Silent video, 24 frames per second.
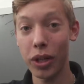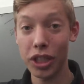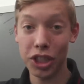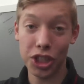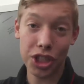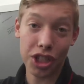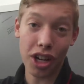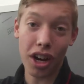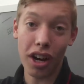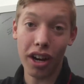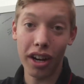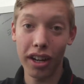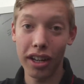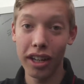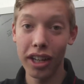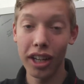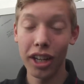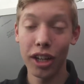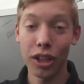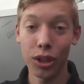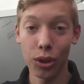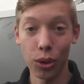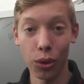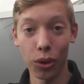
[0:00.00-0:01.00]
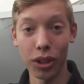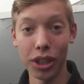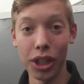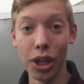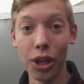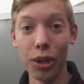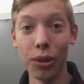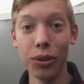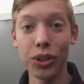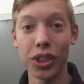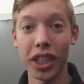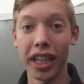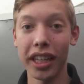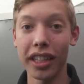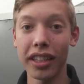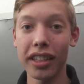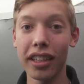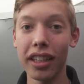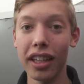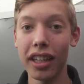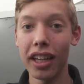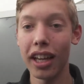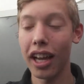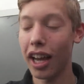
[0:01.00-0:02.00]
tyre you're using,
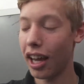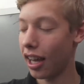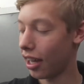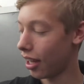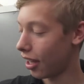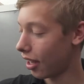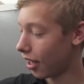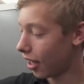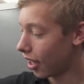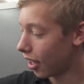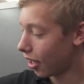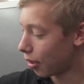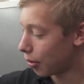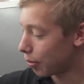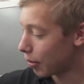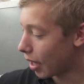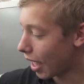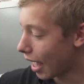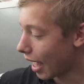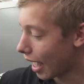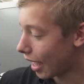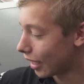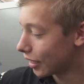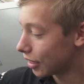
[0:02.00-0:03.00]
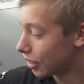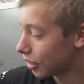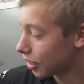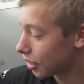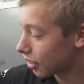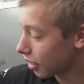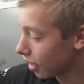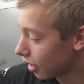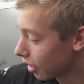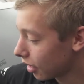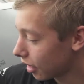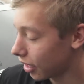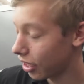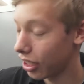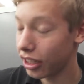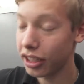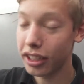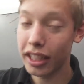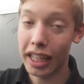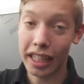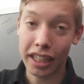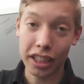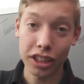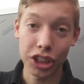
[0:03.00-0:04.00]
and
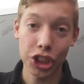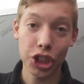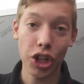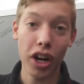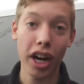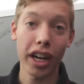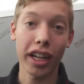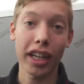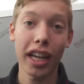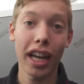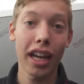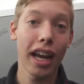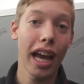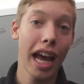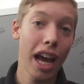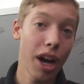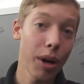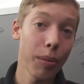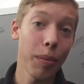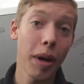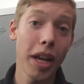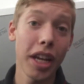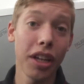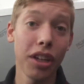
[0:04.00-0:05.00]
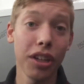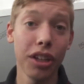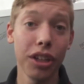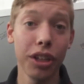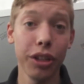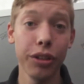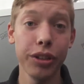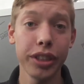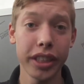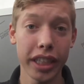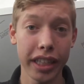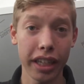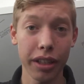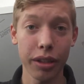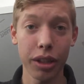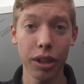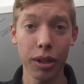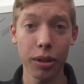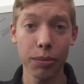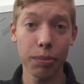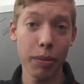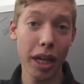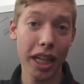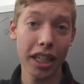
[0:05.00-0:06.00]
they can track how many you're using,
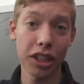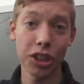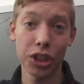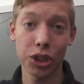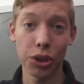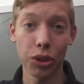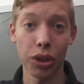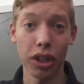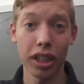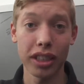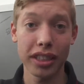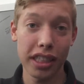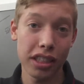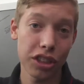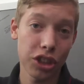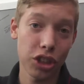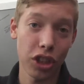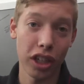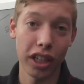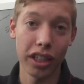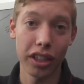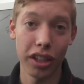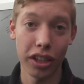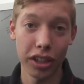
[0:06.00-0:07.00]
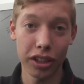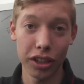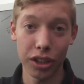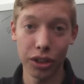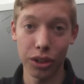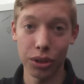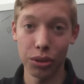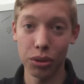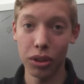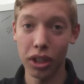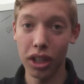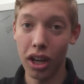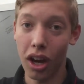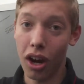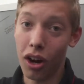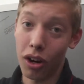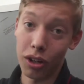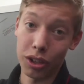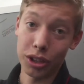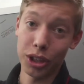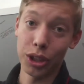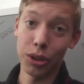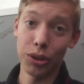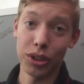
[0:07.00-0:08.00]
and making sure essentially that you
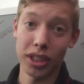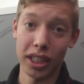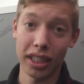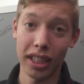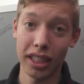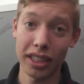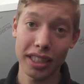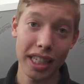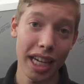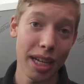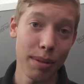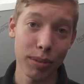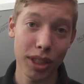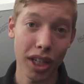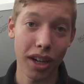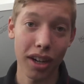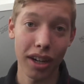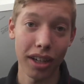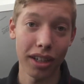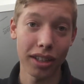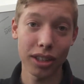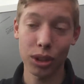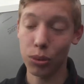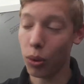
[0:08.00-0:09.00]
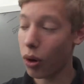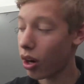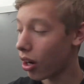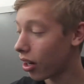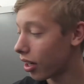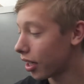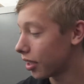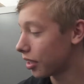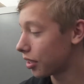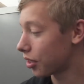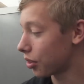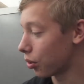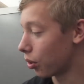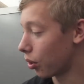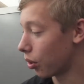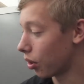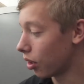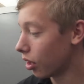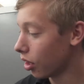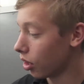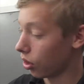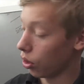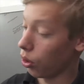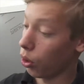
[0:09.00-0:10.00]
aren't using the same tyre twice, or
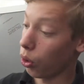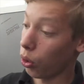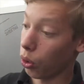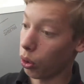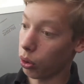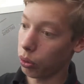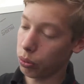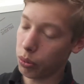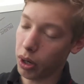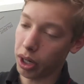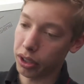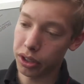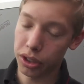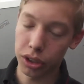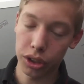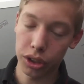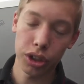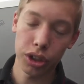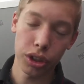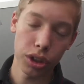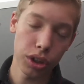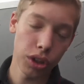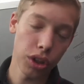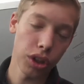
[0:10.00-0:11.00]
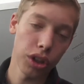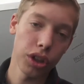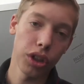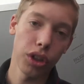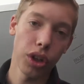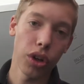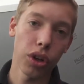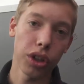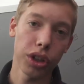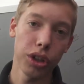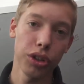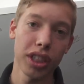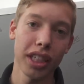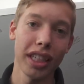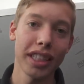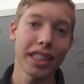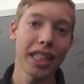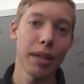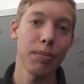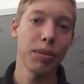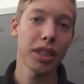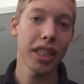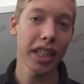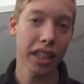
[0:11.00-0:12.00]
well, that you're not using the
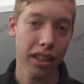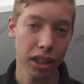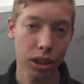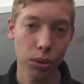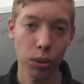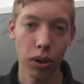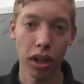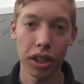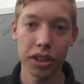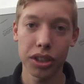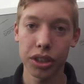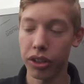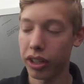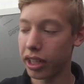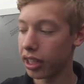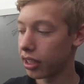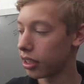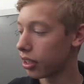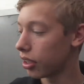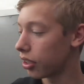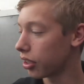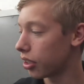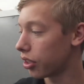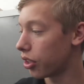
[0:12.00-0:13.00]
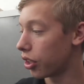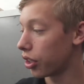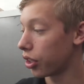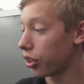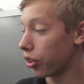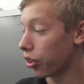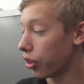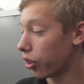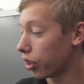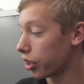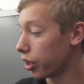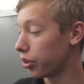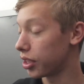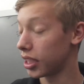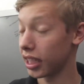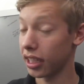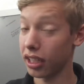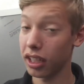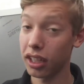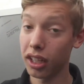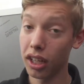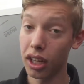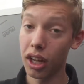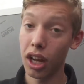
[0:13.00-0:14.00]
same sticker twice, sorry, and that you're not
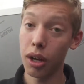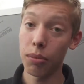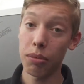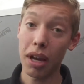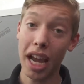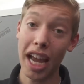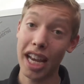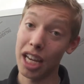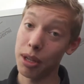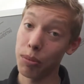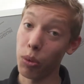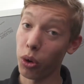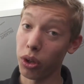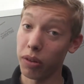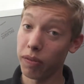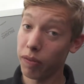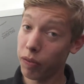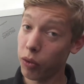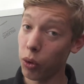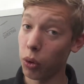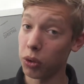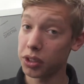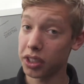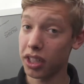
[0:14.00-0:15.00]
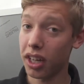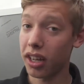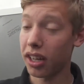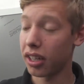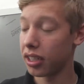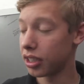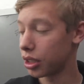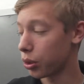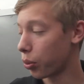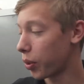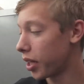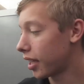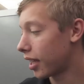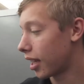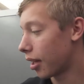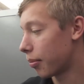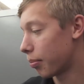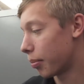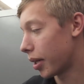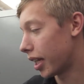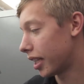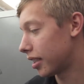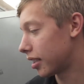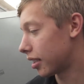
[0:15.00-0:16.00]
using any more than 4 tyres a
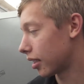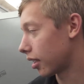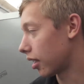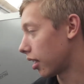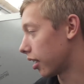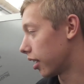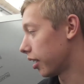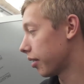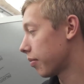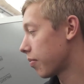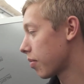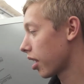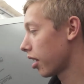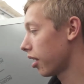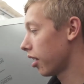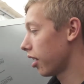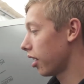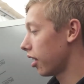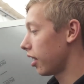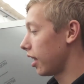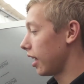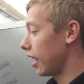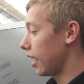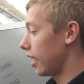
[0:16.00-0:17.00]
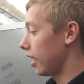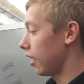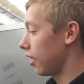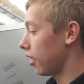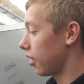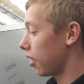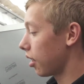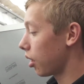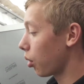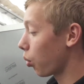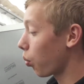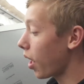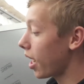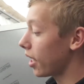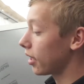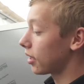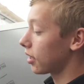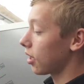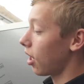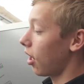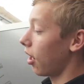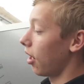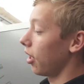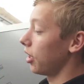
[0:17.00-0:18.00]
weekend basically. The wet
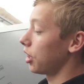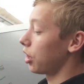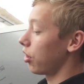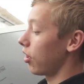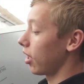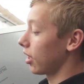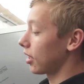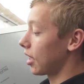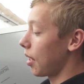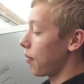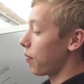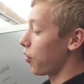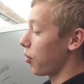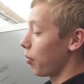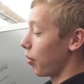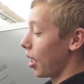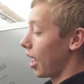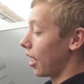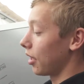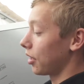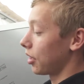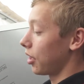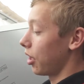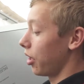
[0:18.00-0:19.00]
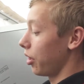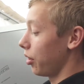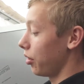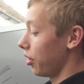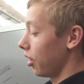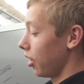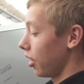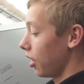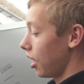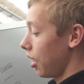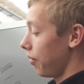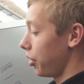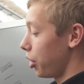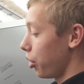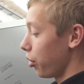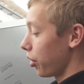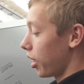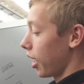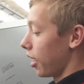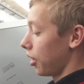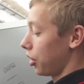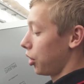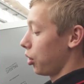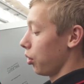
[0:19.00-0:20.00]
tyres are exempt from that, so if you do
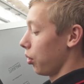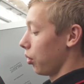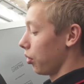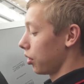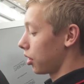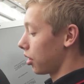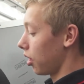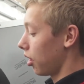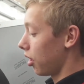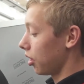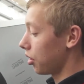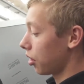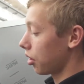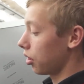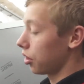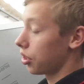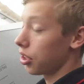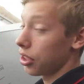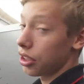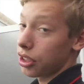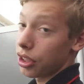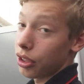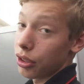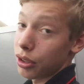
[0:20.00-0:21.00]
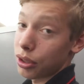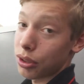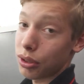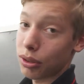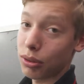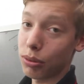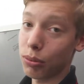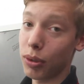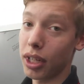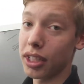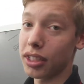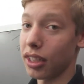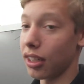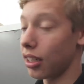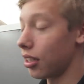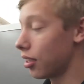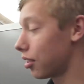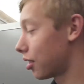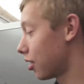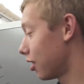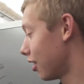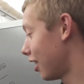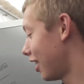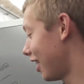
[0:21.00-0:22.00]
get short on tyres, you can just use wet
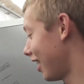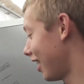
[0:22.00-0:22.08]
tyres.